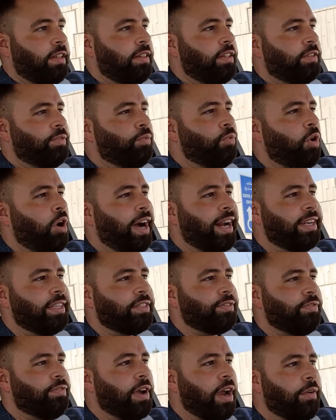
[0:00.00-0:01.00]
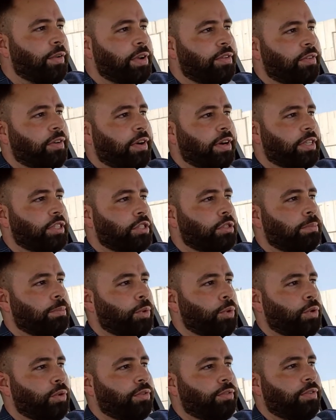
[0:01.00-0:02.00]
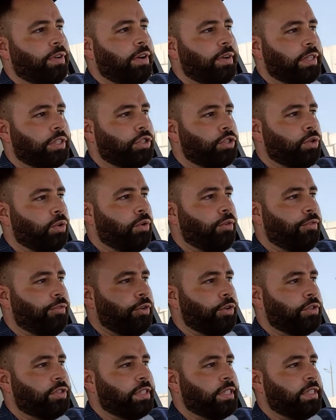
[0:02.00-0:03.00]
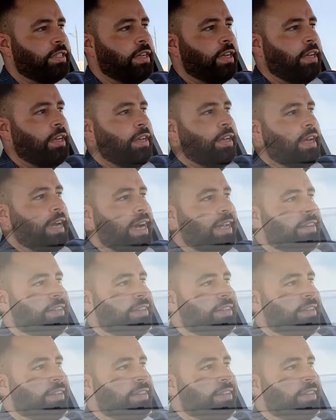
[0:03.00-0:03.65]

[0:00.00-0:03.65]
The ride is very, very smooth, very sure-footed, and